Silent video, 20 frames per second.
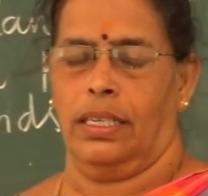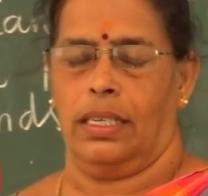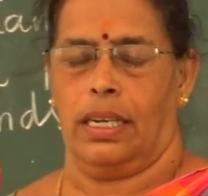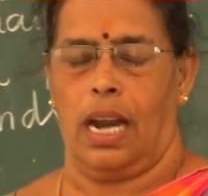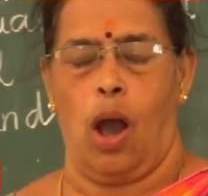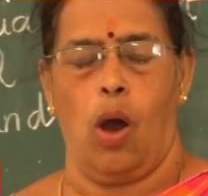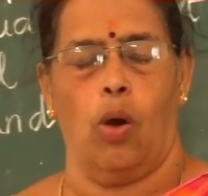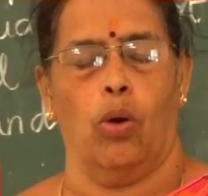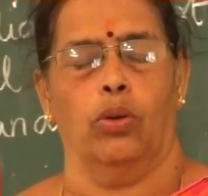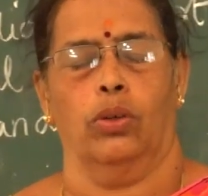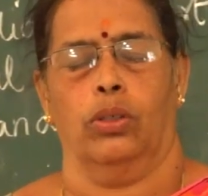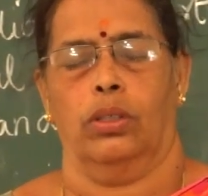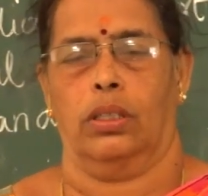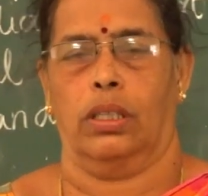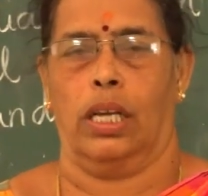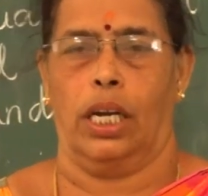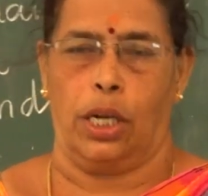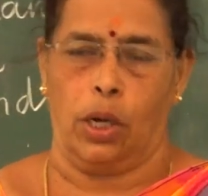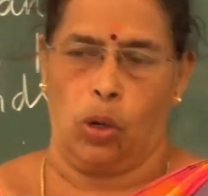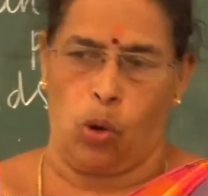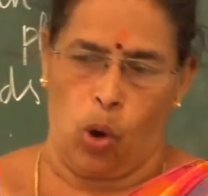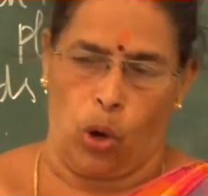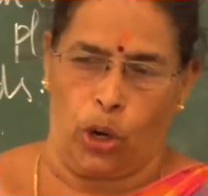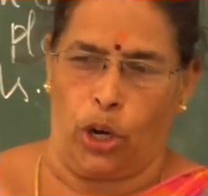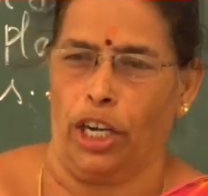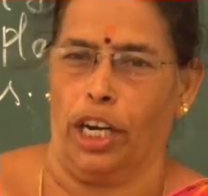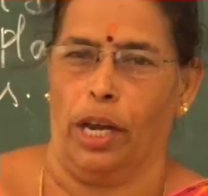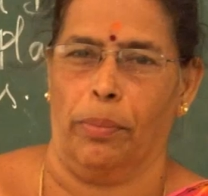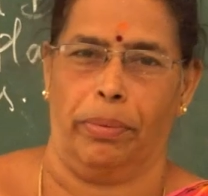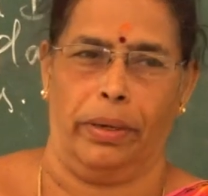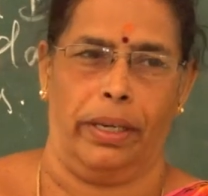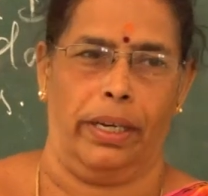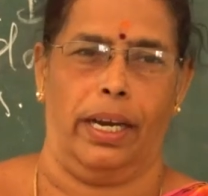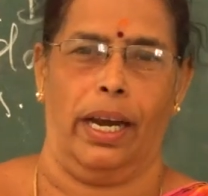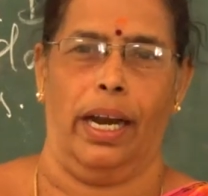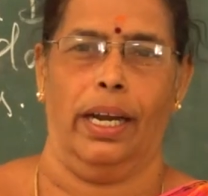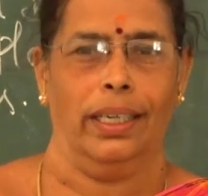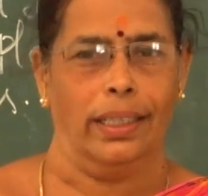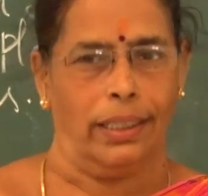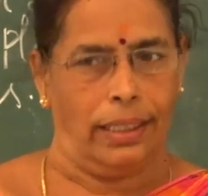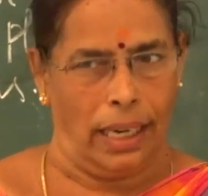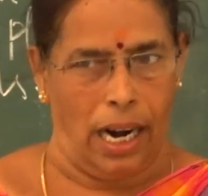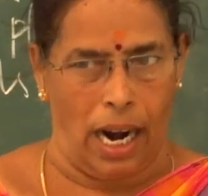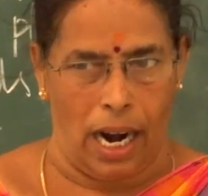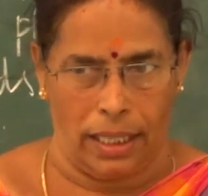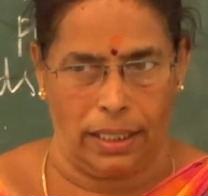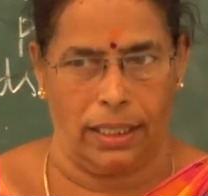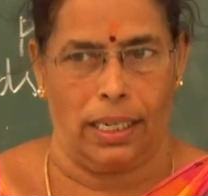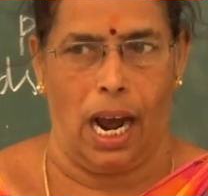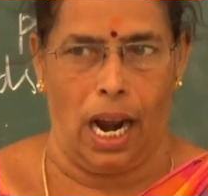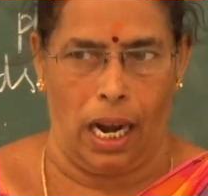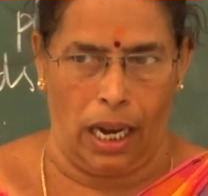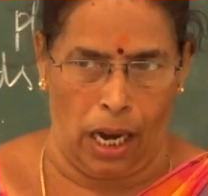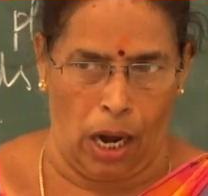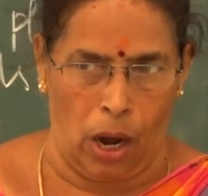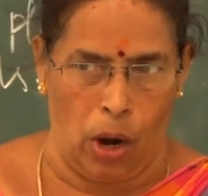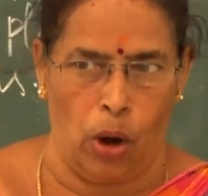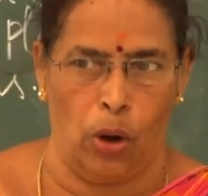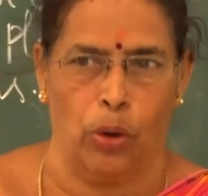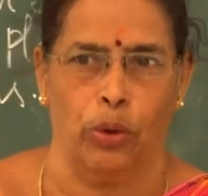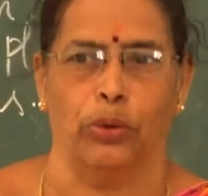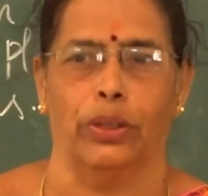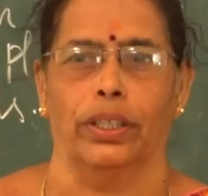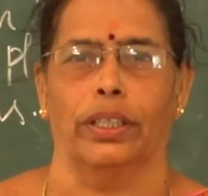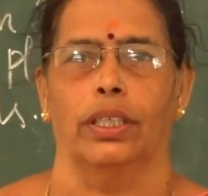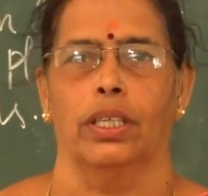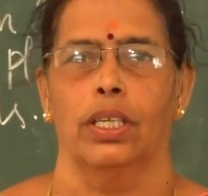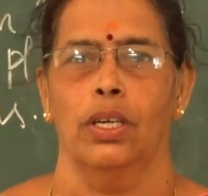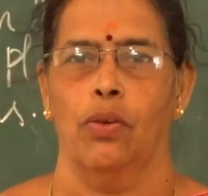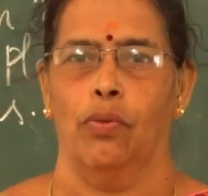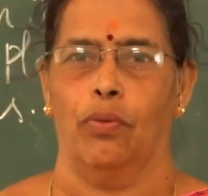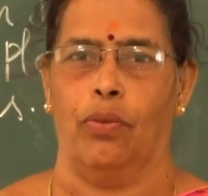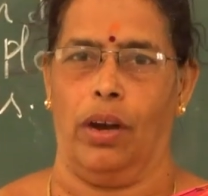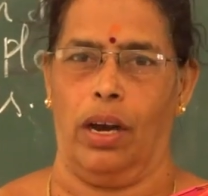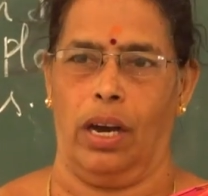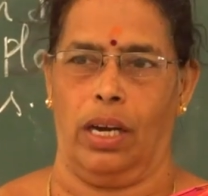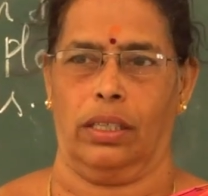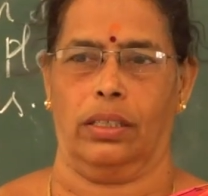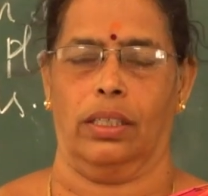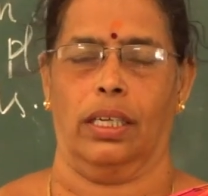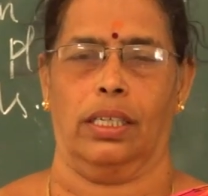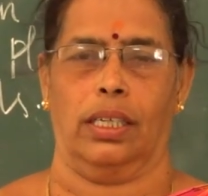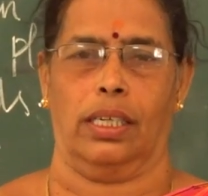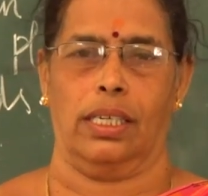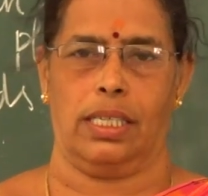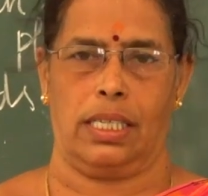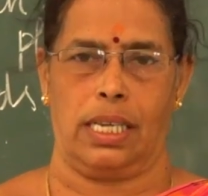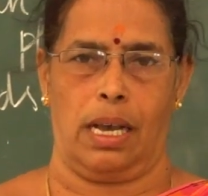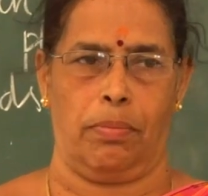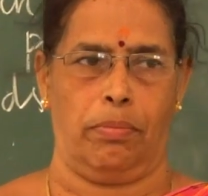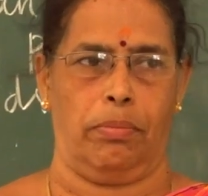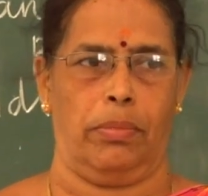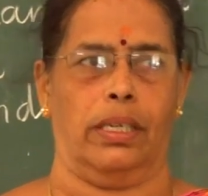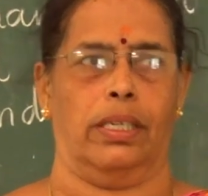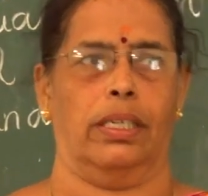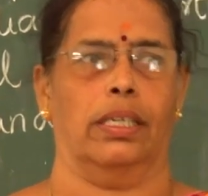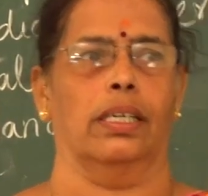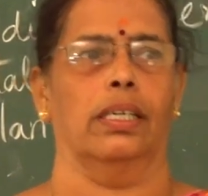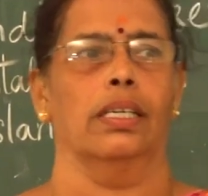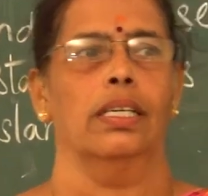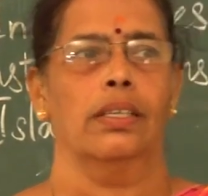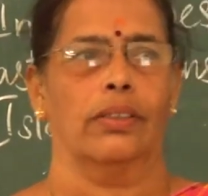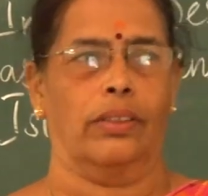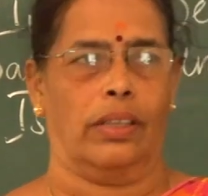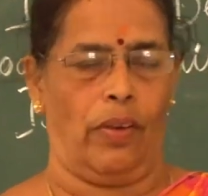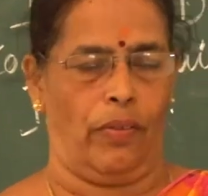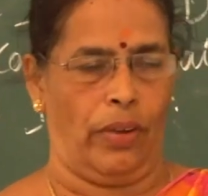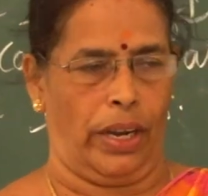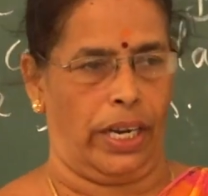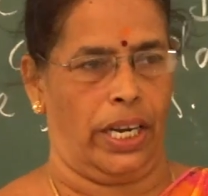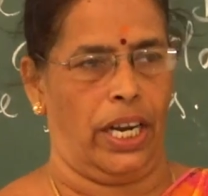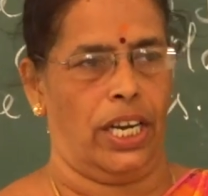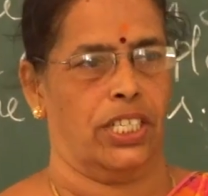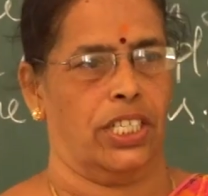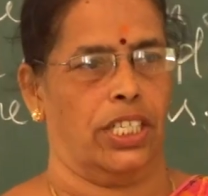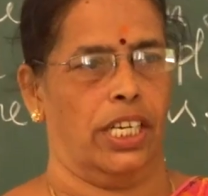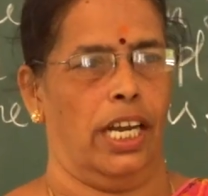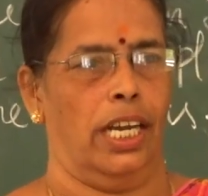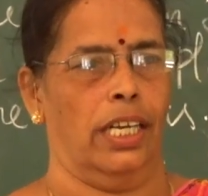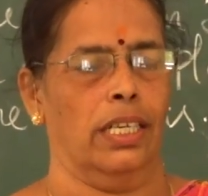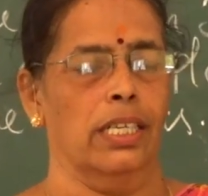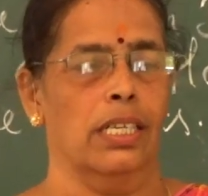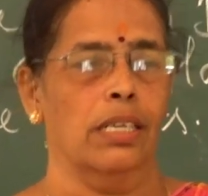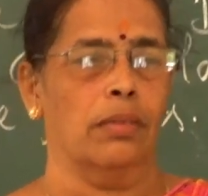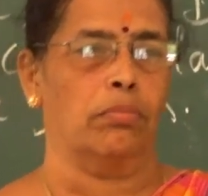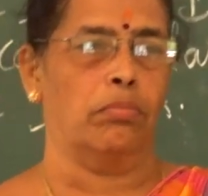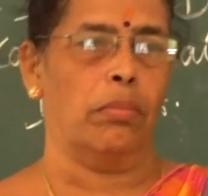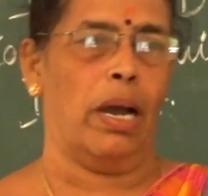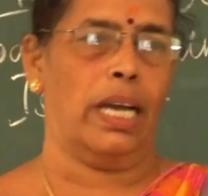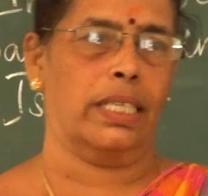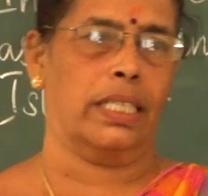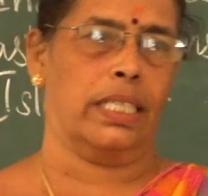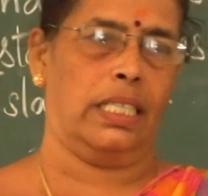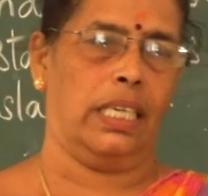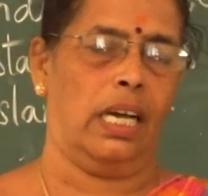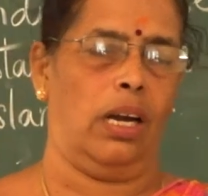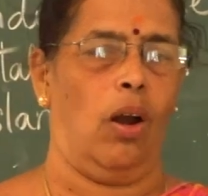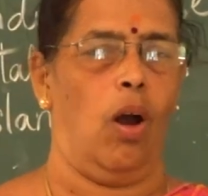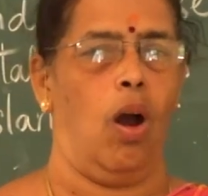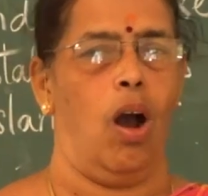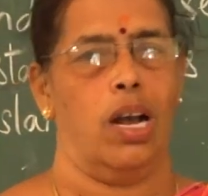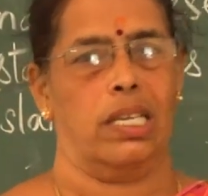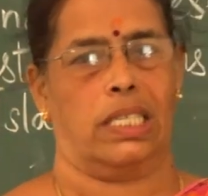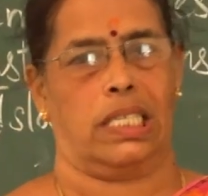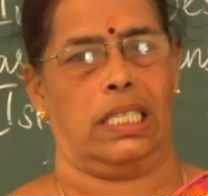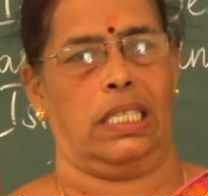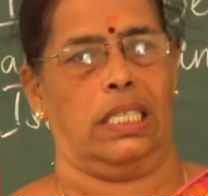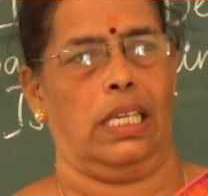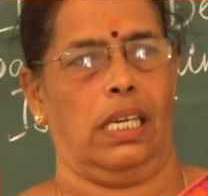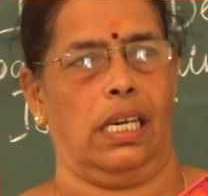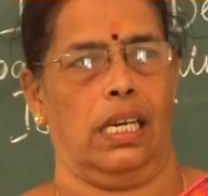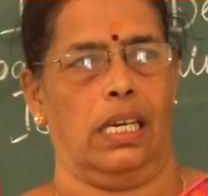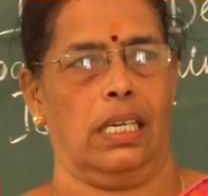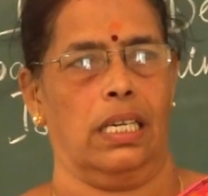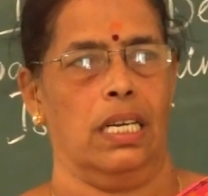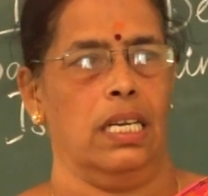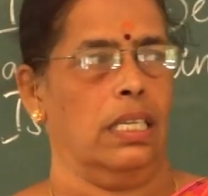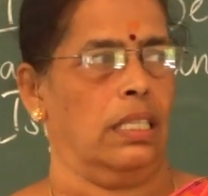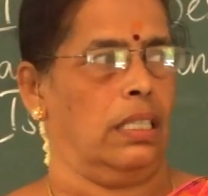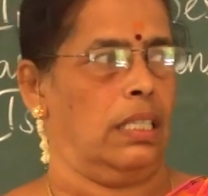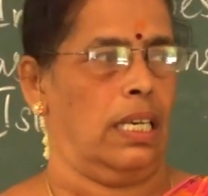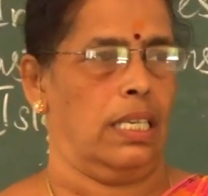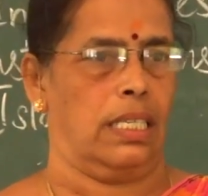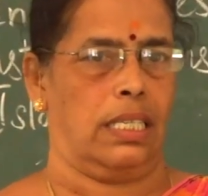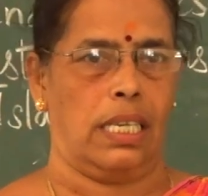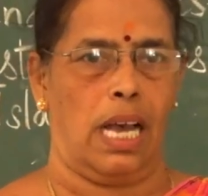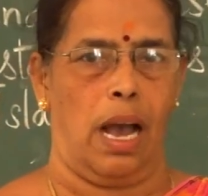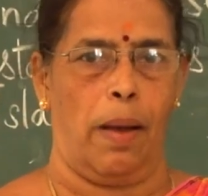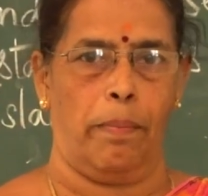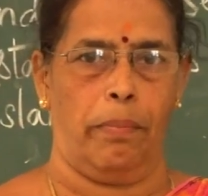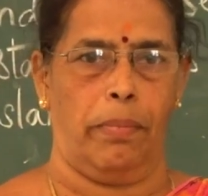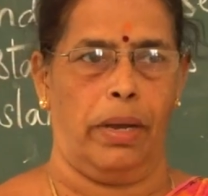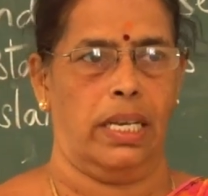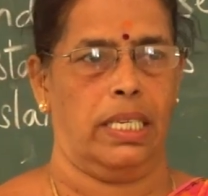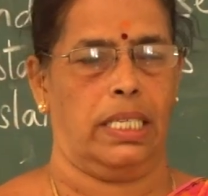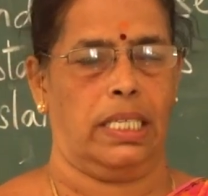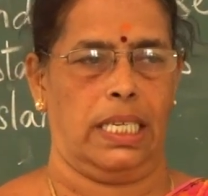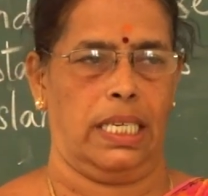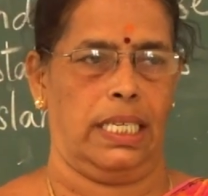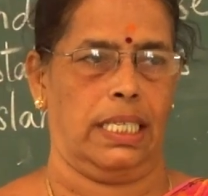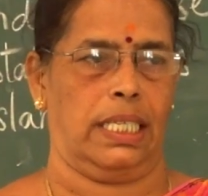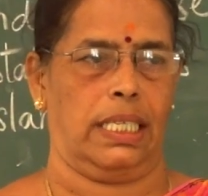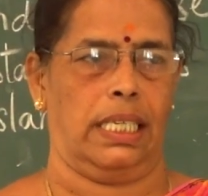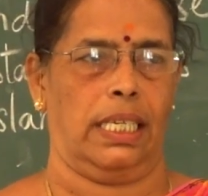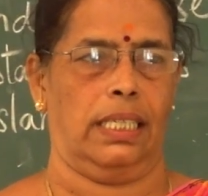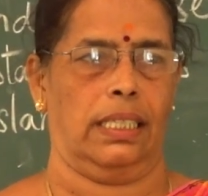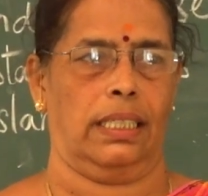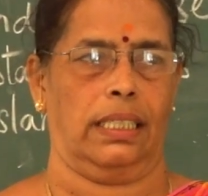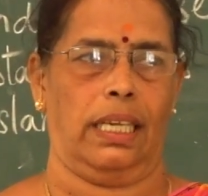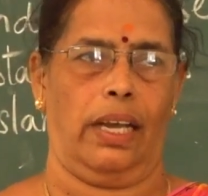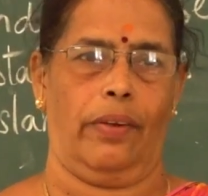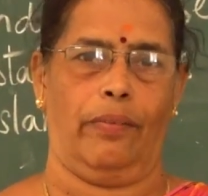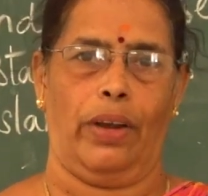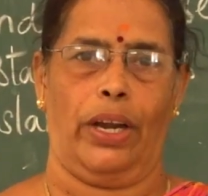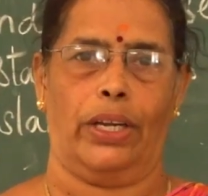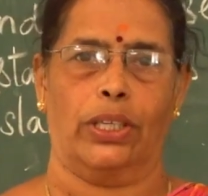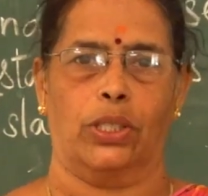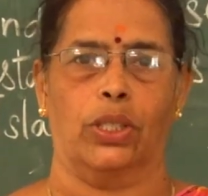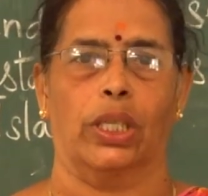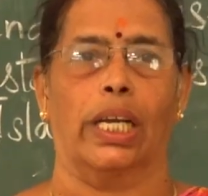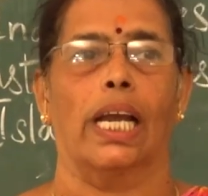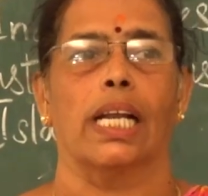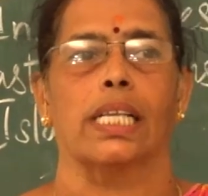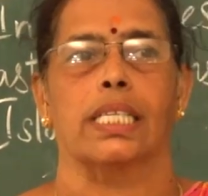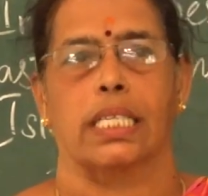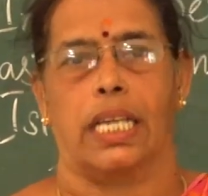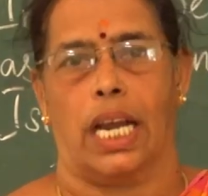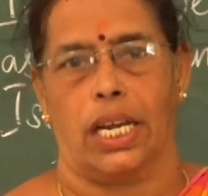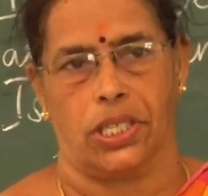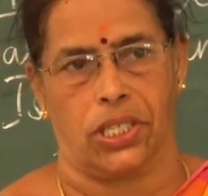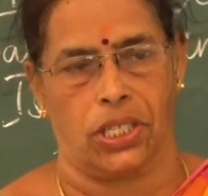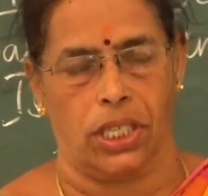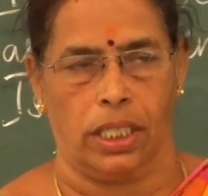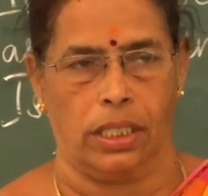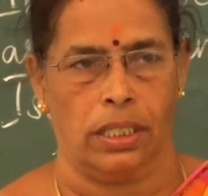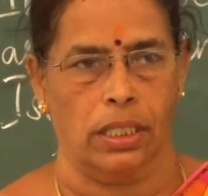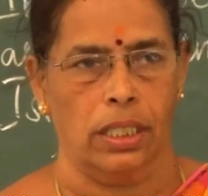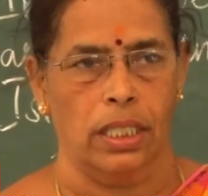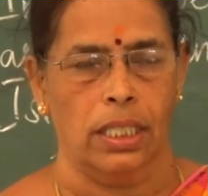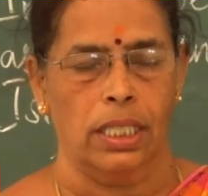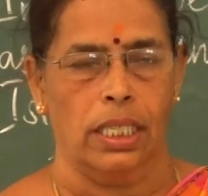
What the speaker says: Now that corona period not allowed for that summer the vacation, but in the last year the summer season they went to hill station.